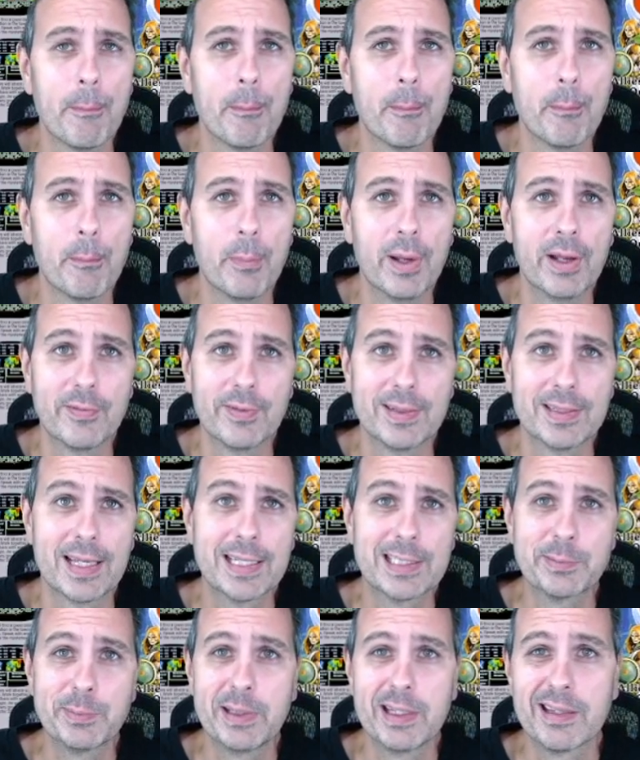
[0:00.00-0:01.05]
But if it
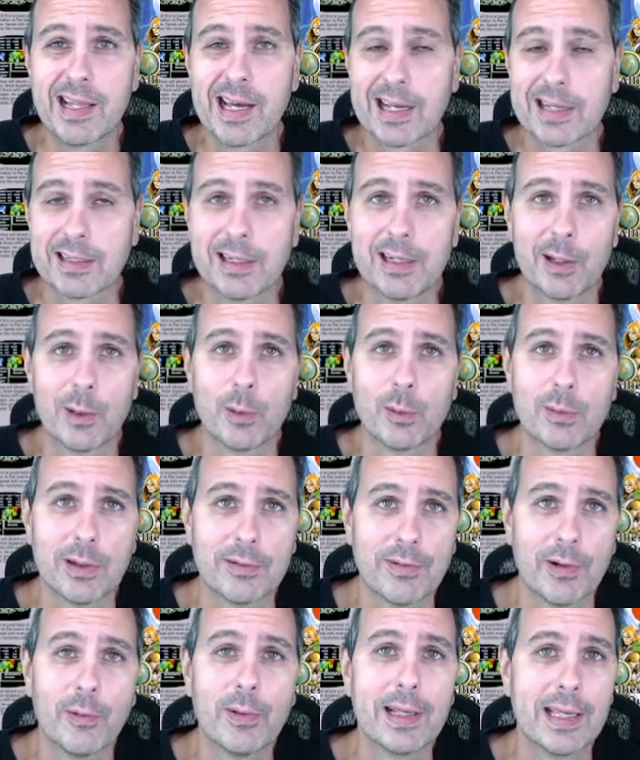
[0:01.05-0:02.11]
takes me like,
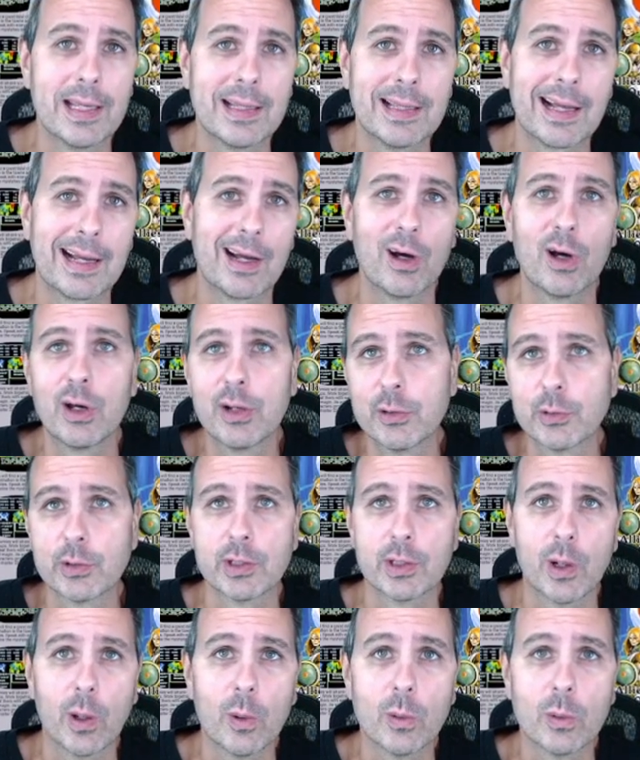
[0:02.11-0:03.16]
if I only get like
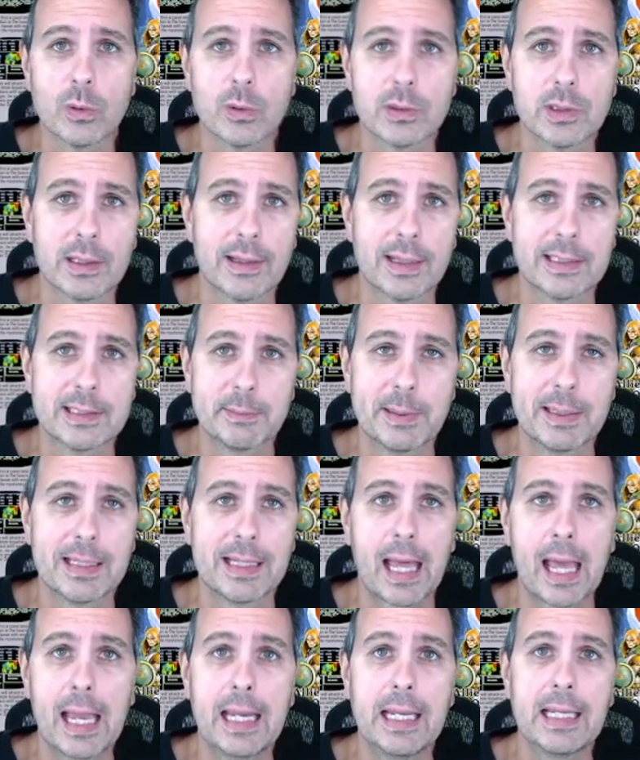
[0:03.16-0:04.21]
100 gold and I
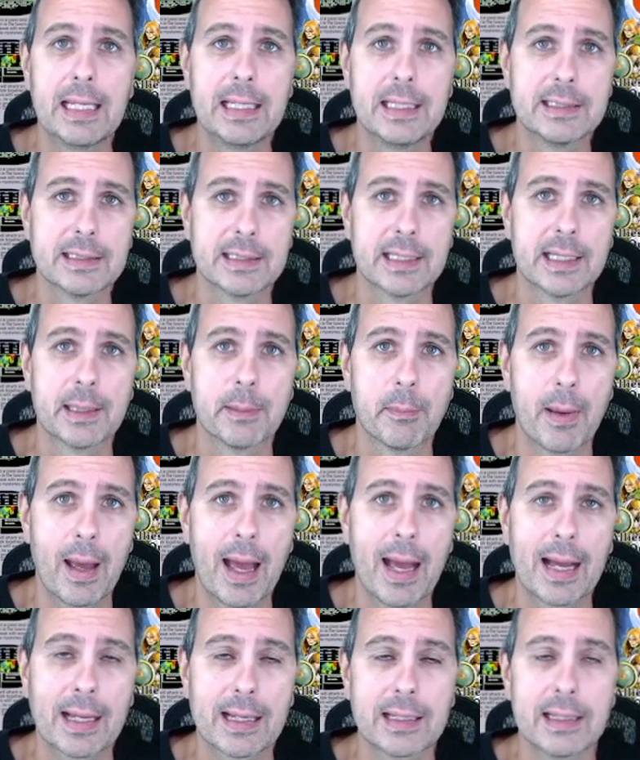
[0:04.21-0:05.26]
spend 80 to get
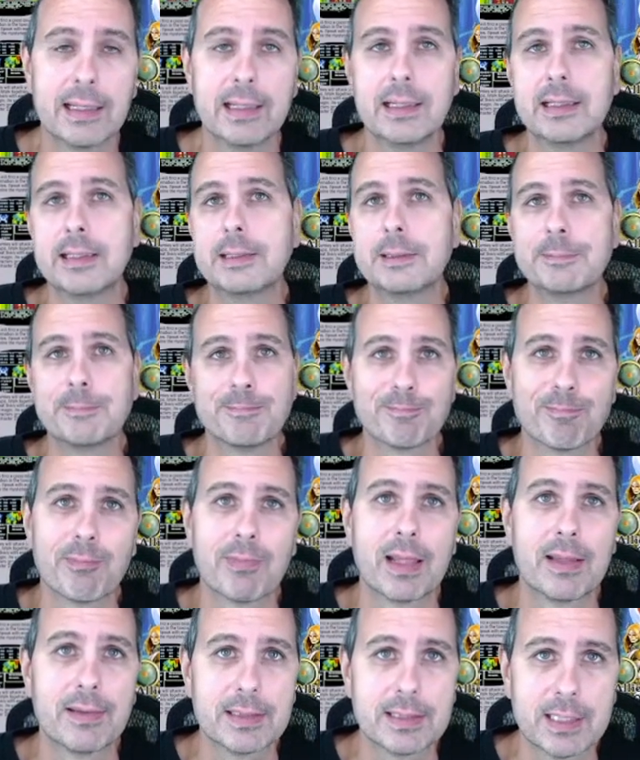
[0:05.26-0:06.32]
back,
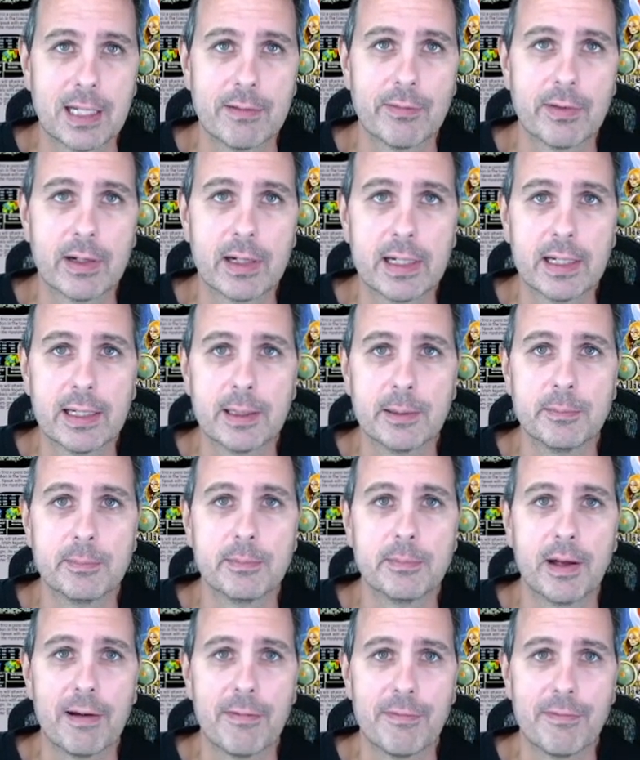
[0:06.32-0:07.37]
it's not very
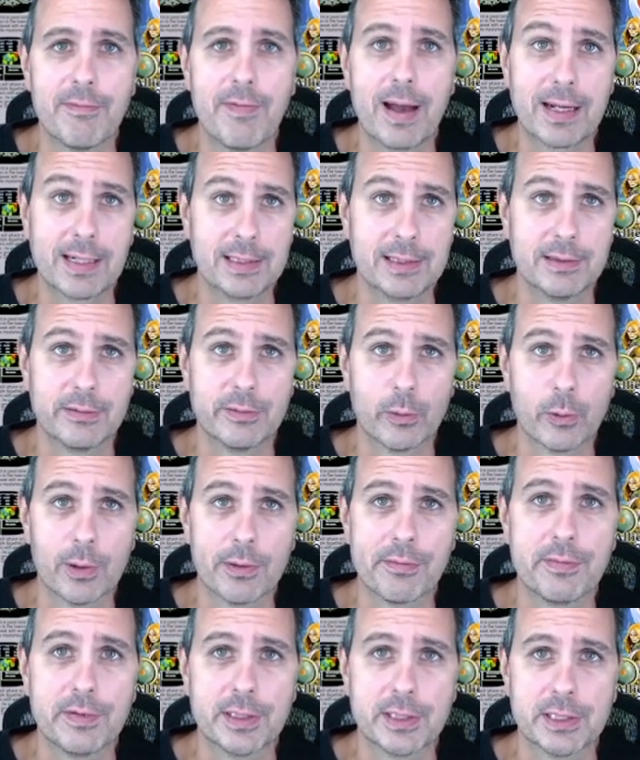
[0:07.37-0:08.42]
effective or
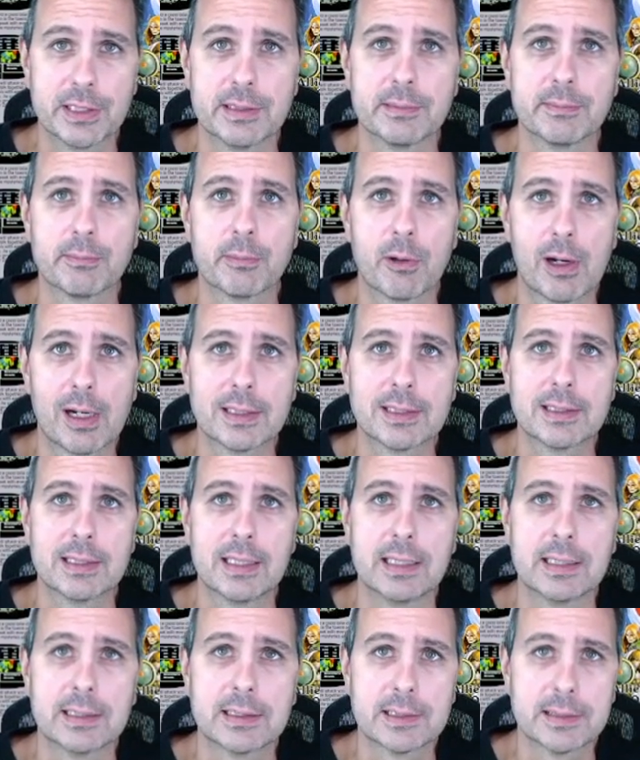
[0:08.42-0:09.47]
efficient
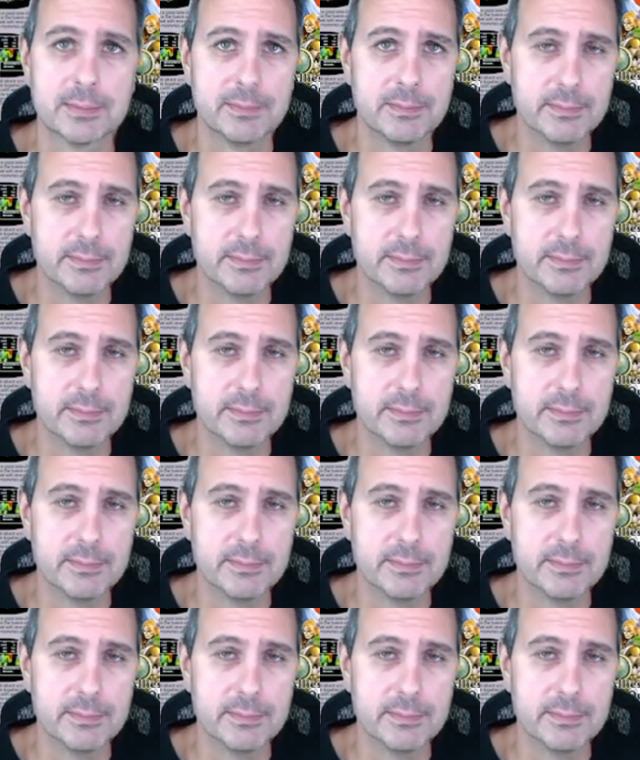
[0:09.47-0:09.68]
process.